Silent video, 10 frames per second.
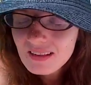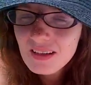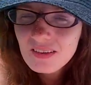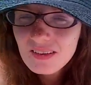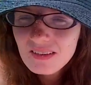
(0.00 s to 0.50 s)

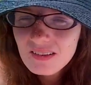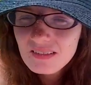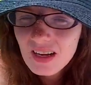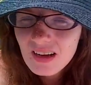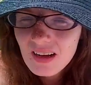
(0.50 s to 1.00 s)
little
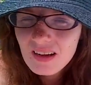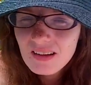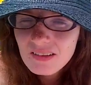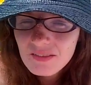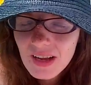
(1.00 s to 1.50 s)

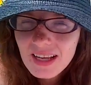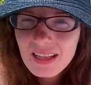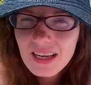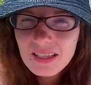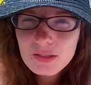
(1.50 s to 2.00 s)
uh,
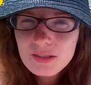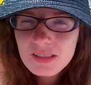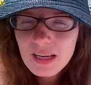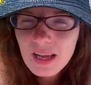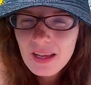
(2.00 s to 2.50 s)
vaguely
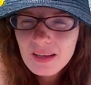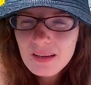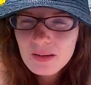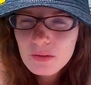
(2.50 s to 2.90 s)
interesting and